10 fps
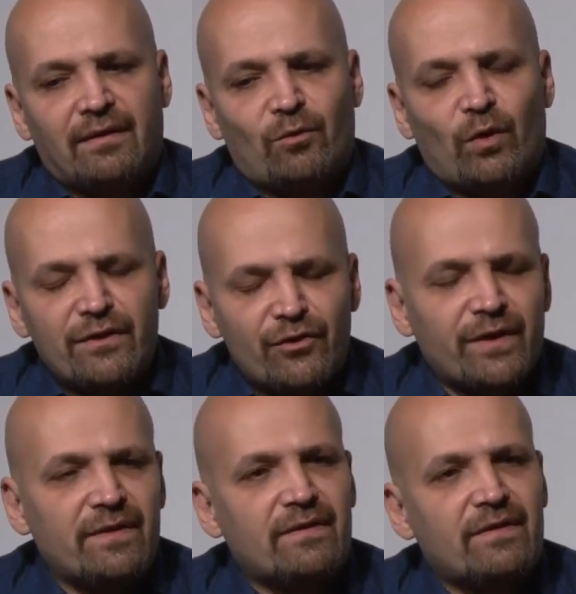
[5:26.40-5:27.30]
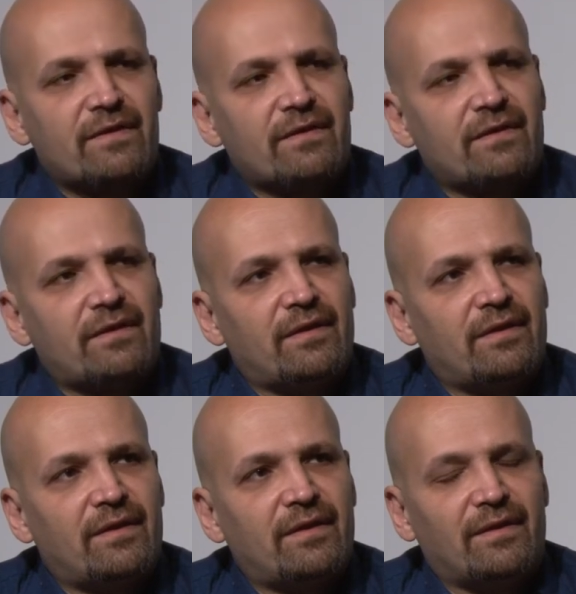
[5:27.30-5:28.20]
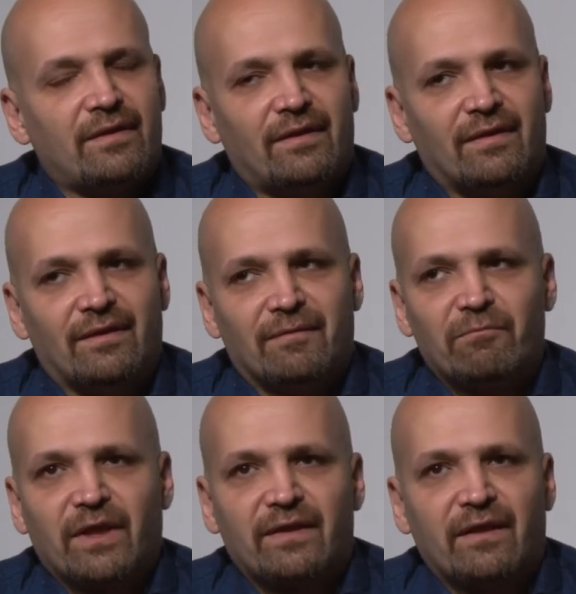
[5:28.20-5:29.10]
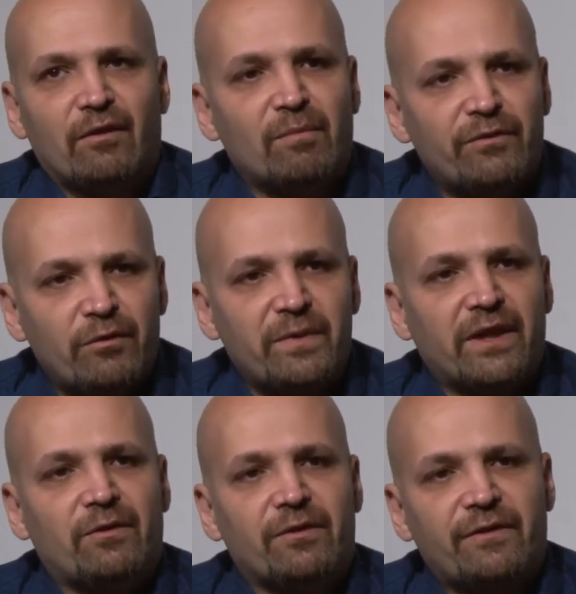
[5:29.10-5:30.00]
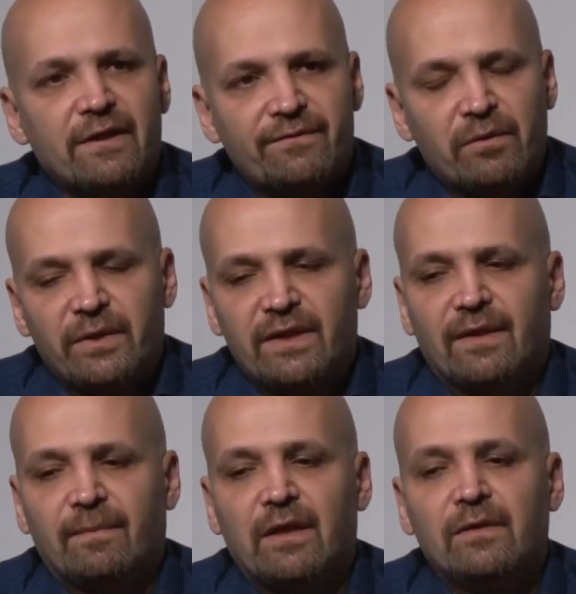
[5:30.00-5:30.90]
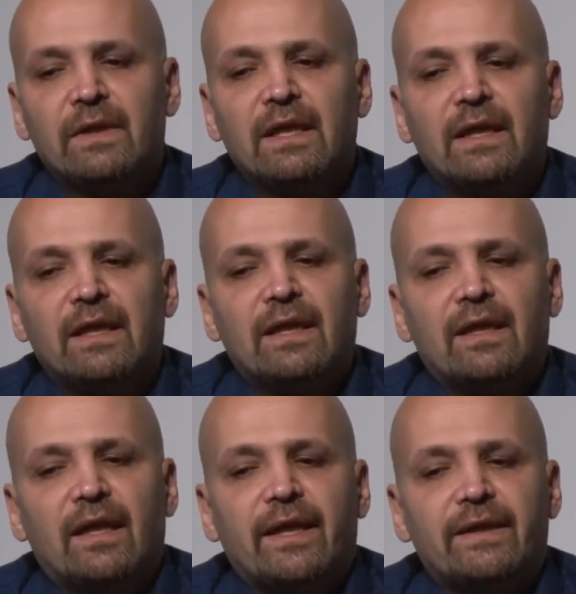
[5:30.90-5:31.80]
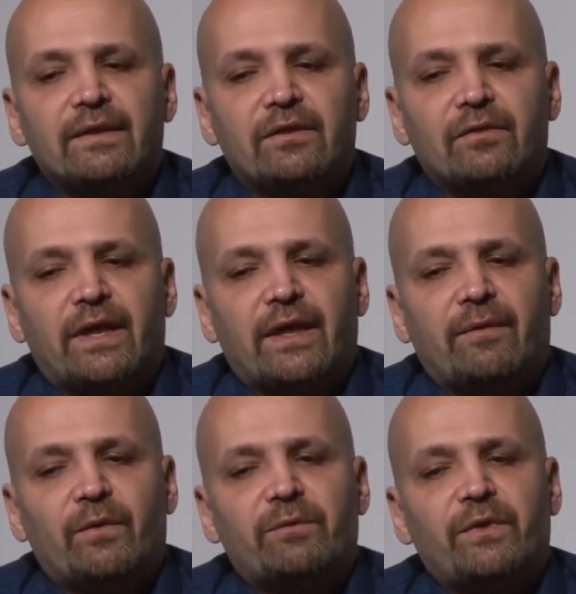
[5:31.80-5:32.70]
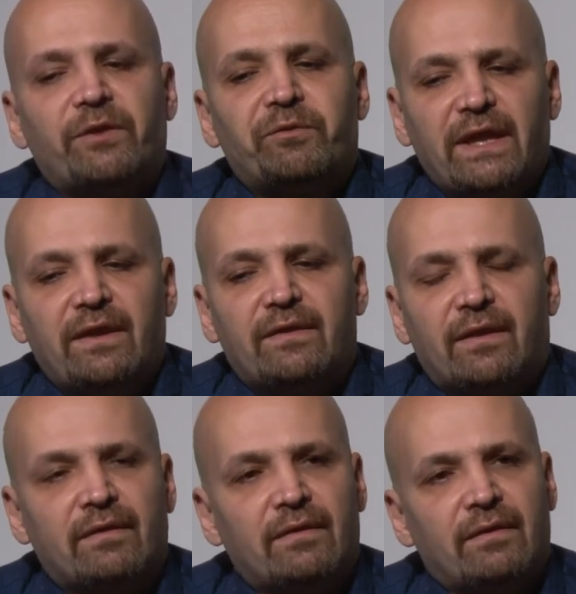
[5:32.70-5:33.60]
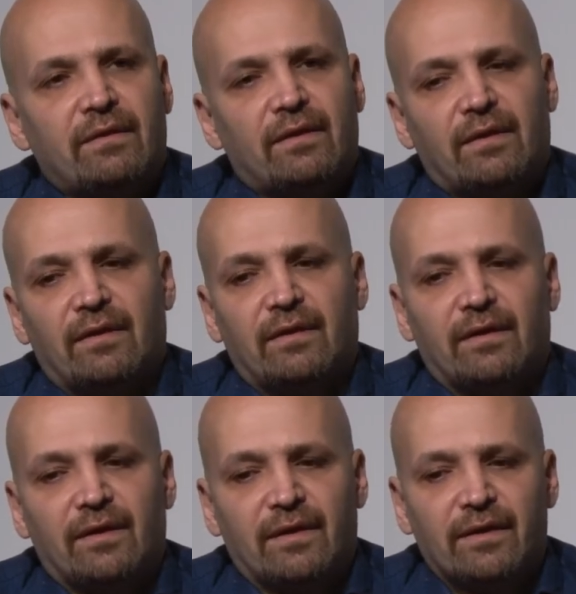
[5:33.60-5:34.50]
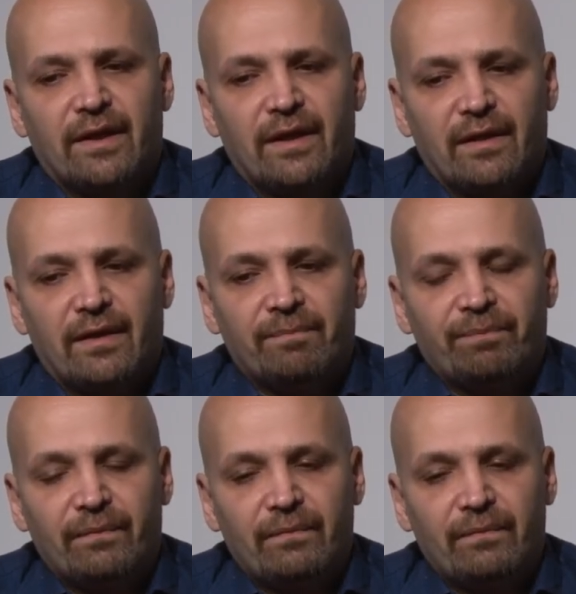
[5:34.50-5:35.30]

questions uh, that are homophobic or transphobic somehow. And you can, when we read uh, the,